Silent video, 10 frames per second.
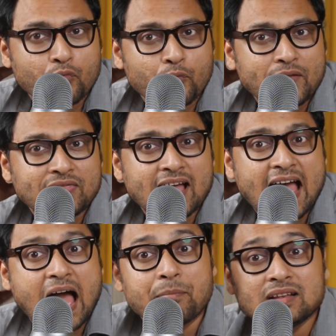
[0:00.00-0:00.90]
When the
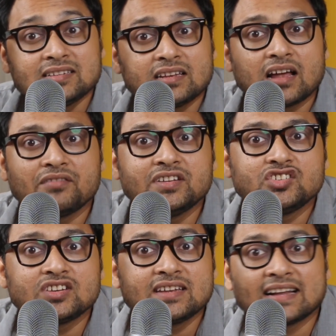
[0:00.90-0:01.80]
amygdala
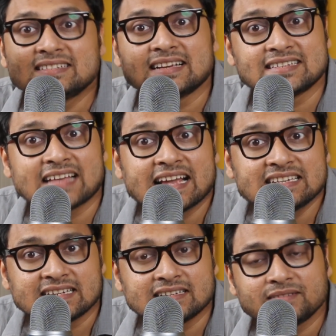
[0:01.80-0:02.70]
region gets
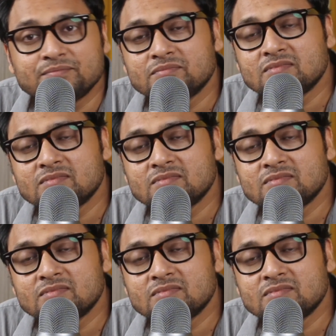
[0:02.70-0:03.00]
excited,